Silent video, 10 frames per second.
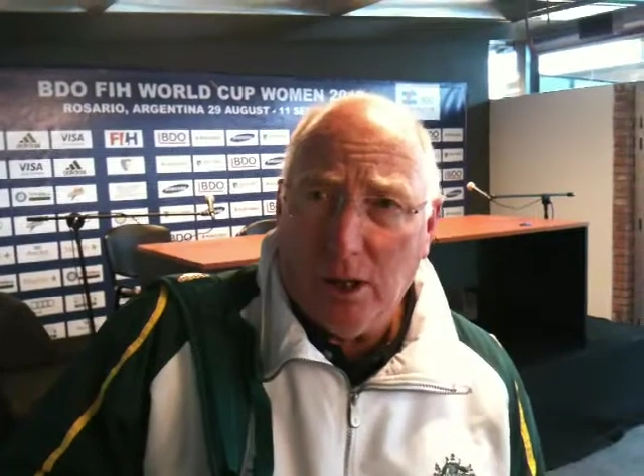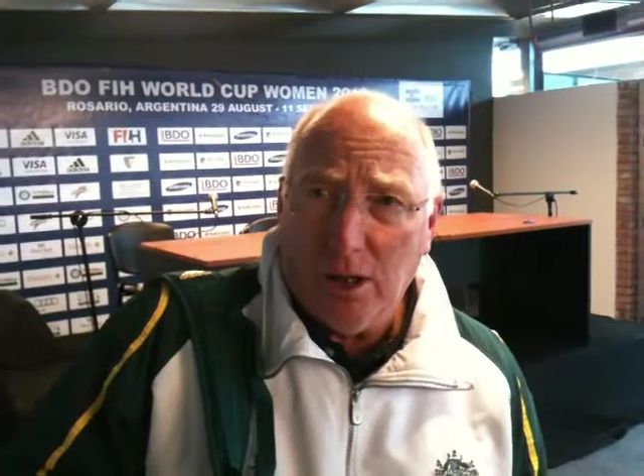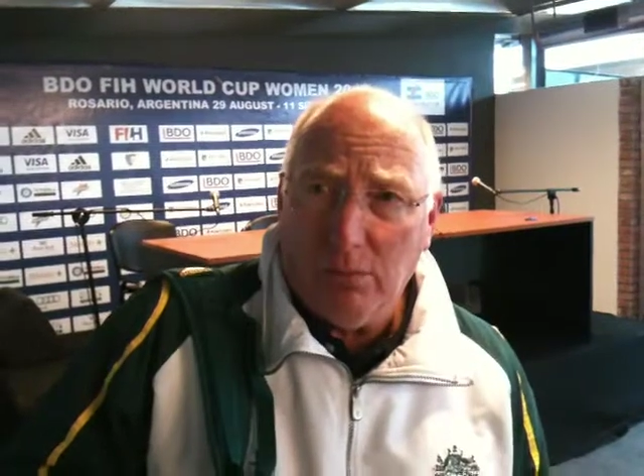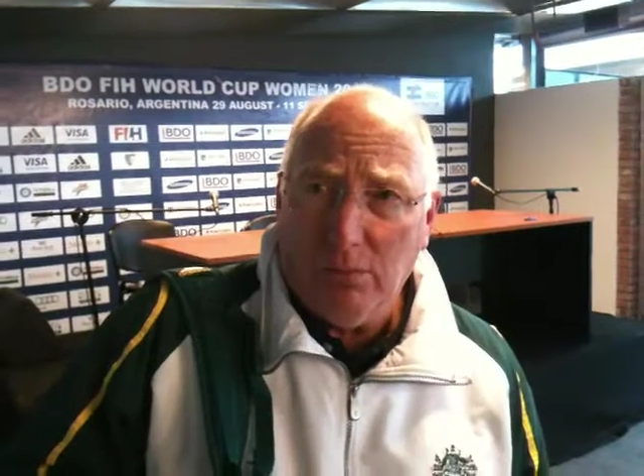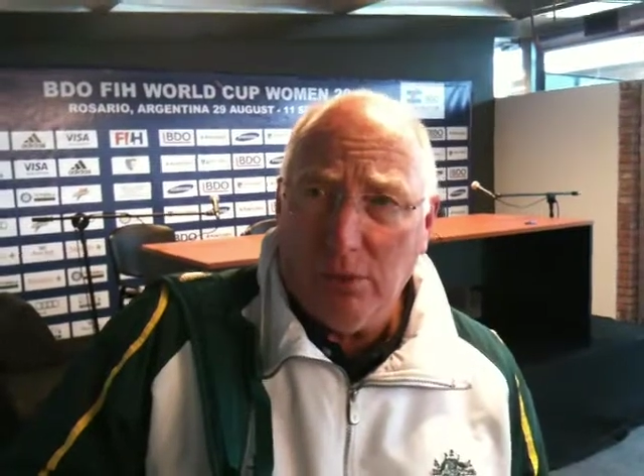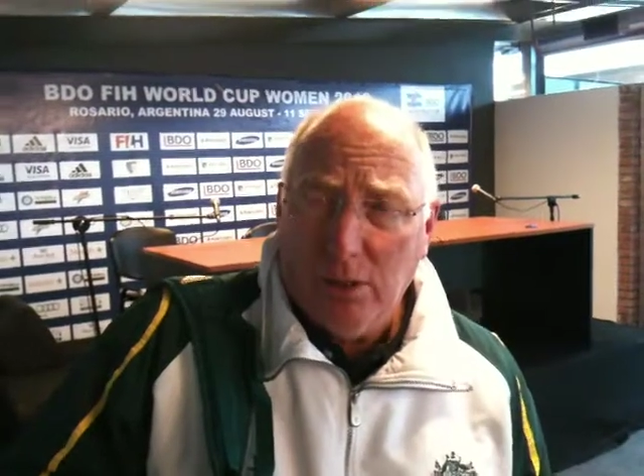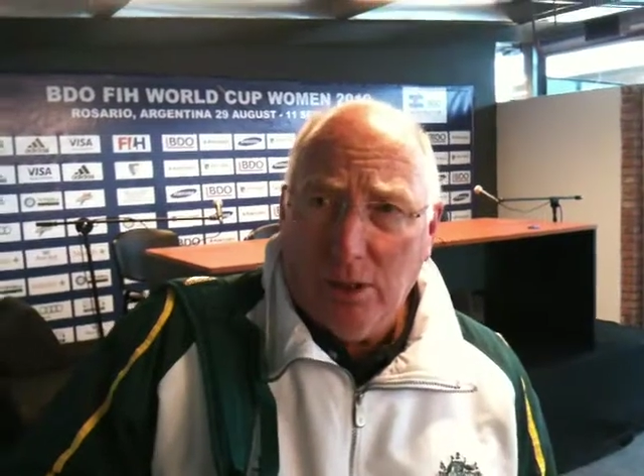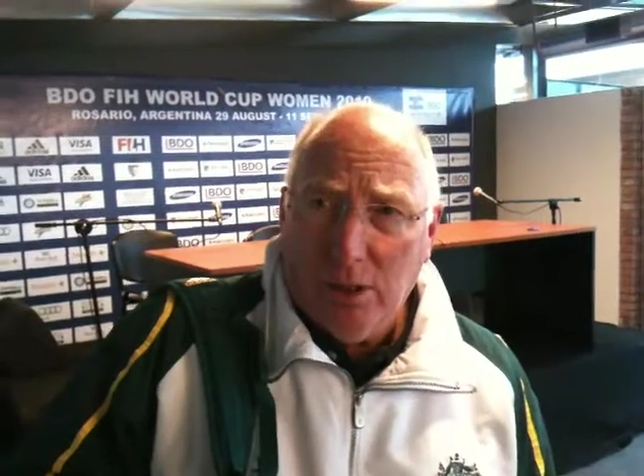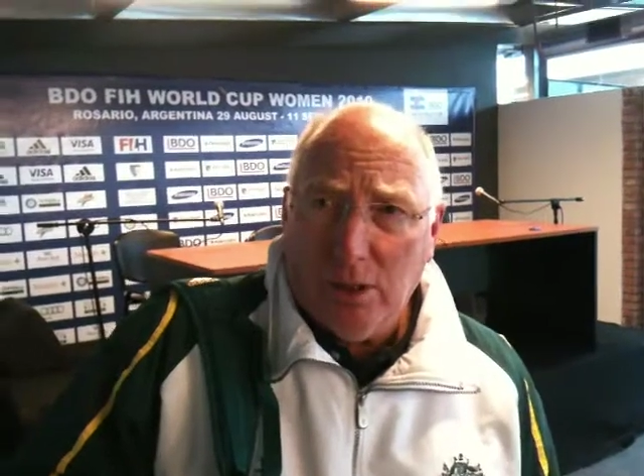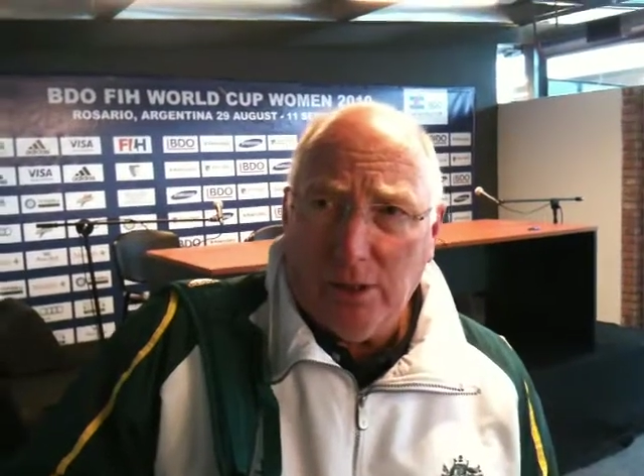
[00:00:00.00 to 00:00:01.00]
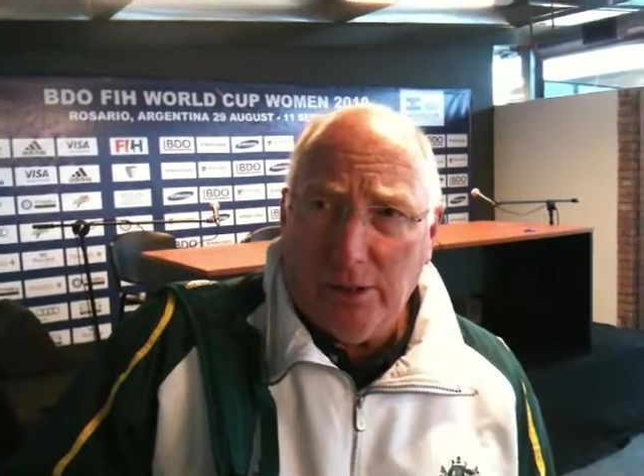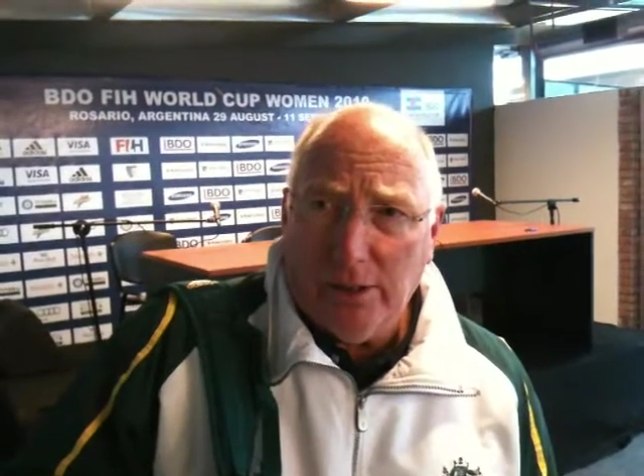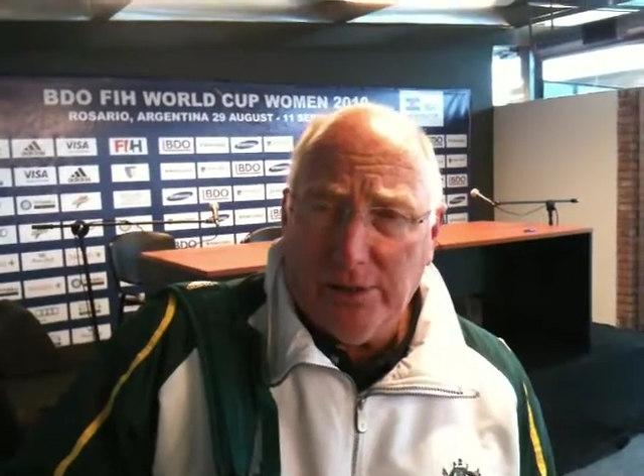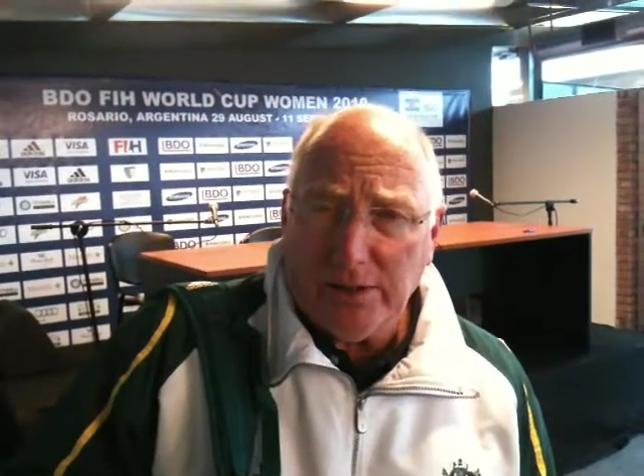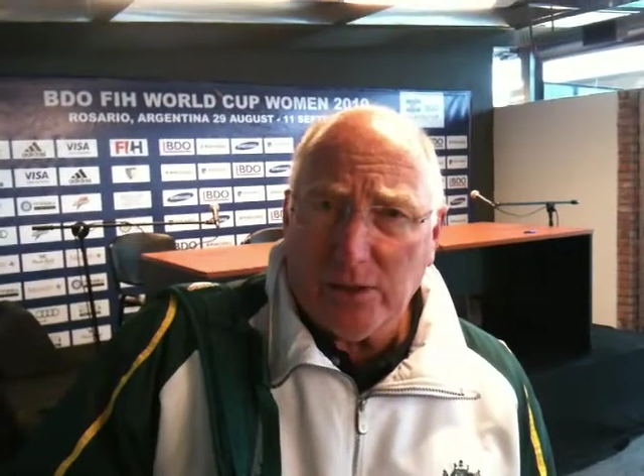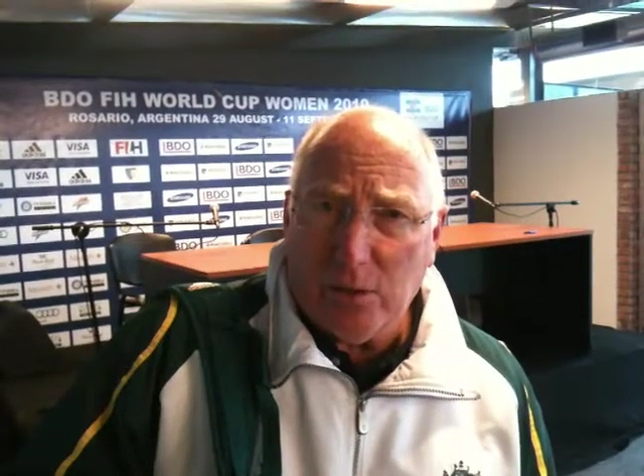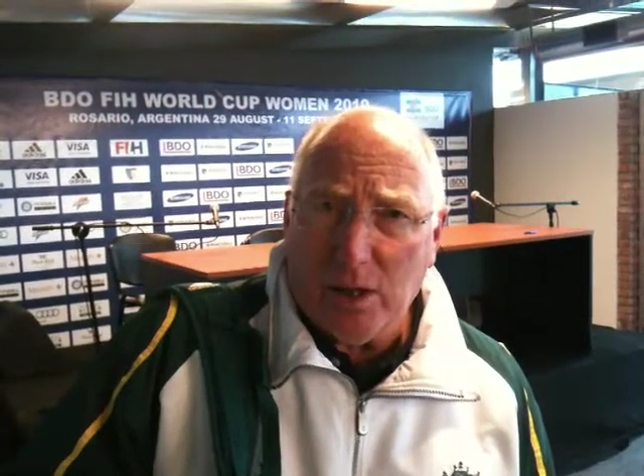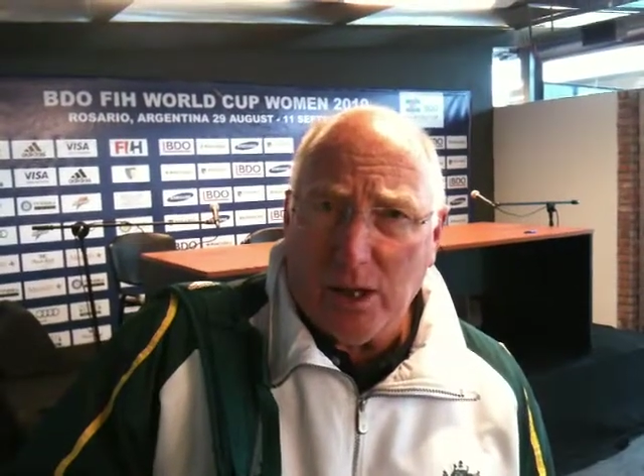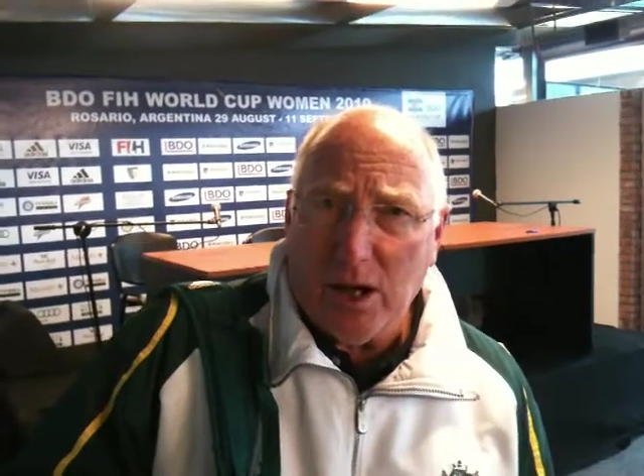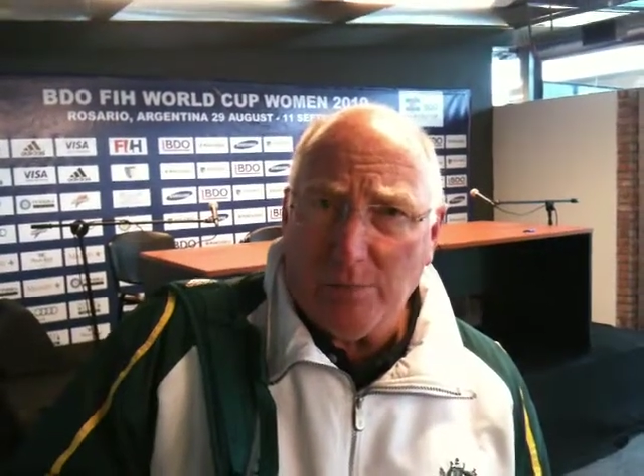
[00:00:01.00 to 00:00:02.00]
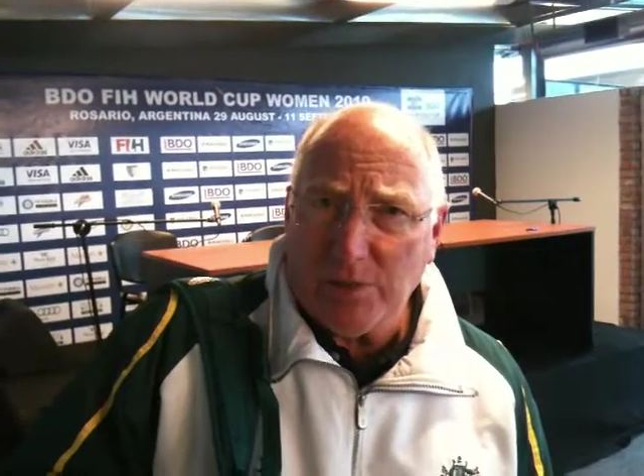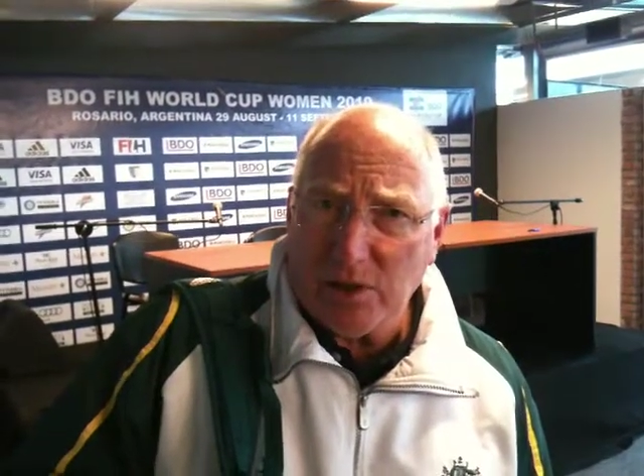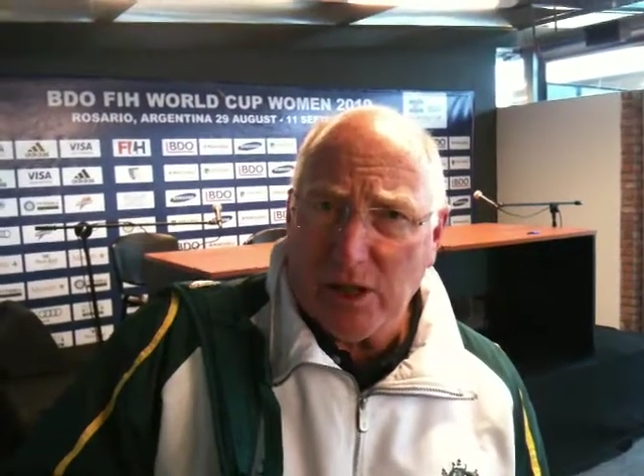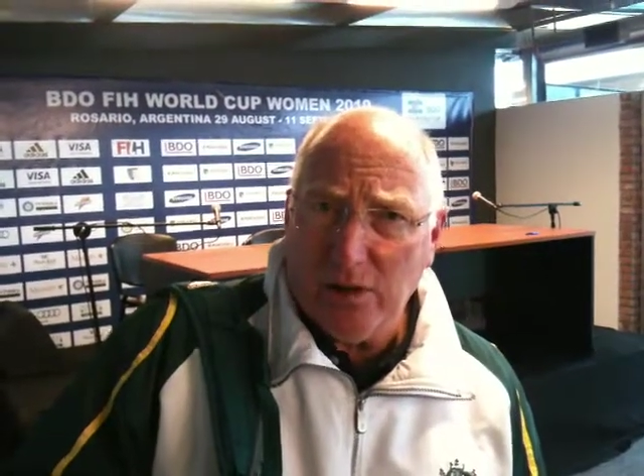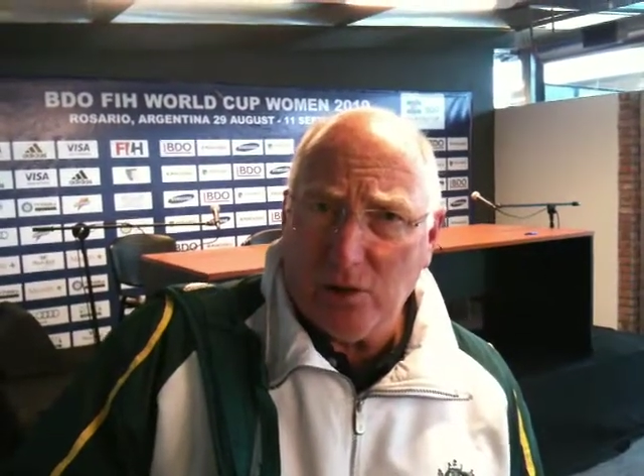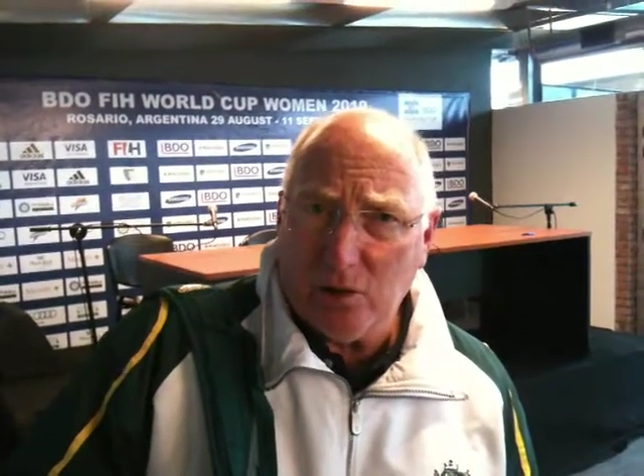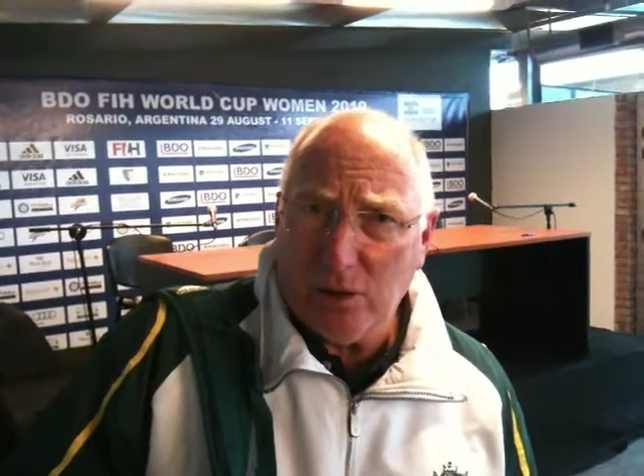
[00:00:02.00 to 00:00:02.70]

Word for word: Um, that's quite a high percentage,